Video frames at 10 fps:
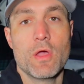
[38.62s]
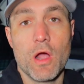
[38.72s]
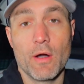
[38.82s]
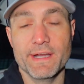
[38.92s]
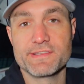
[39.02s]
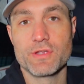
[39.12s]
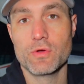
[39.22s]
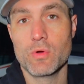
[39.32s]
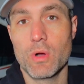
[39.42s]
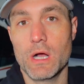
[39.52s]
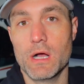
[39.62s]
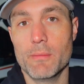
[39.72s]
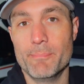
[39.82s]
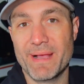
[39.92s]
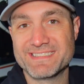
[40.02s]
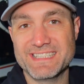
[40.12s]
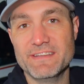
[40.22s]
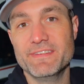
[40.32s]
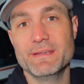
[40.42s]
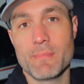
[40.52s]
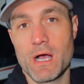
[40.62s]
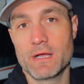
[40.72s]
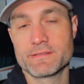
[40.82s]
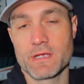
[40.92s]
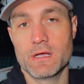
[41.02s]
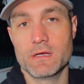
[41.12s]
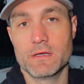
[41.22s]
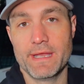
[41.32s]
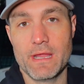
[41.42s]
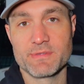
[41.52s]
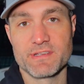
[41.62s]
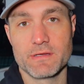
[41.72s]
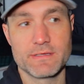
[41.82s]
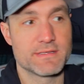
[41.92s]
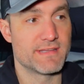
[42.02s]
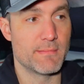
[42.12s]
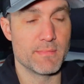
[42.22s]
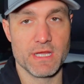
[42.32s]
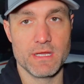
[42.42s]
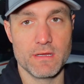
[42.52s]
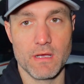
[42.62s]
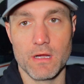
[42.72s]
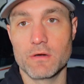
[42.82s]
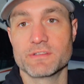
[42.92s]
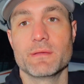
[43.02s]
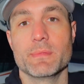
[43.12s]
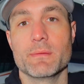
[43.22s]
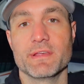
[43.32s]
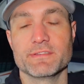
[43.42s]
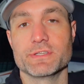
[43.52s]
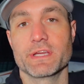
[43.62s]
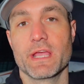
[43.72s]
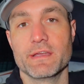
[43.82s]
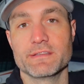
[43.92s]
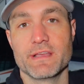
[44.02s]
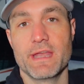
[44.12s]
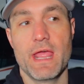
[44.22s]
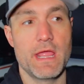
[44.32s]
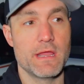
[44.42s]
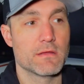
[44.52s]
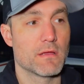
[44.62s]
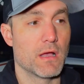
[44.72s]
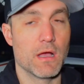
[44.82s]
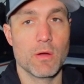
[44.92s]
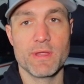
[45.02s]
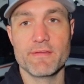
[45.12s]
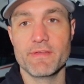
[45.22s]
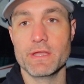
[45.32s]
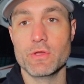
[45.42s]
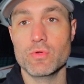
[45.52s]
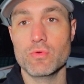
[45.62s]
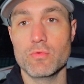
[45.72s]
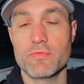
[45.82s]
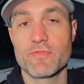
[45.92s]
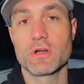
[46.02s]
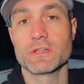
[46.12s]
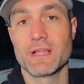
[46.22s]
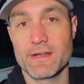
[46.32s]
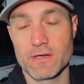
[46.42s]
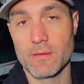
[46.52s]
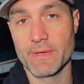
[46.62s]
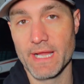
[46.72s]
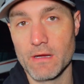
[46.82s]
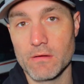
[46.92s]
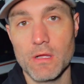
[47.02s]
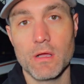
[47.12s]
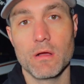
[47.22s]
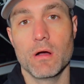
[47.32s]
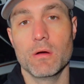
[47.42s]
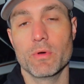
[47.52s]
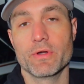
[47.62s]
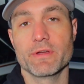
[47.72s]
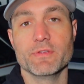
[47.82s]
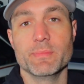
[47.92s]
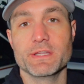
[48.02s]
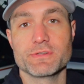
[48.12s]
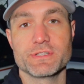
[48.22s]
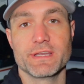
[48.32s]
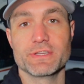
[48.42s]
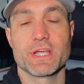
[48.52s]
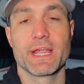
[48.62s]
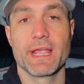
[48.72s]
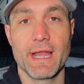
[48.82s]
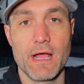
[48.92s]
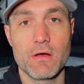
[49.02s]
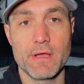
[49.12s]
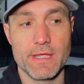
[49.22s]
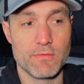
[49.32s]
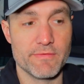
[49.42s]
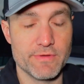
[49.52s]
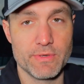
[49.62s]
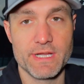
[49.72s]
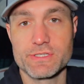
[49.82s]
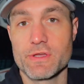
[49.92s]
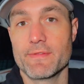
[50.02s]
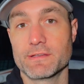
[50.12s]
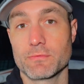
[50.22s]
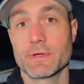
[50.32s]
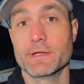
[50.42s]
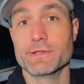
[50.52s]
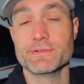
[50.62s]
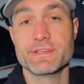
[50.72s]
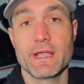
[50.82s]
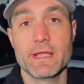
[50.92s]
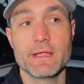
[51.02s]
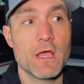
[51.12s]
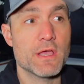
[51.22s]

All right, so BestEVMods on Amazon sent me a message again and said, hey, we have a new frunk liner coming out. Wondering if you'd be interested in checking it out and reviewing it. So that's what we're going to do today.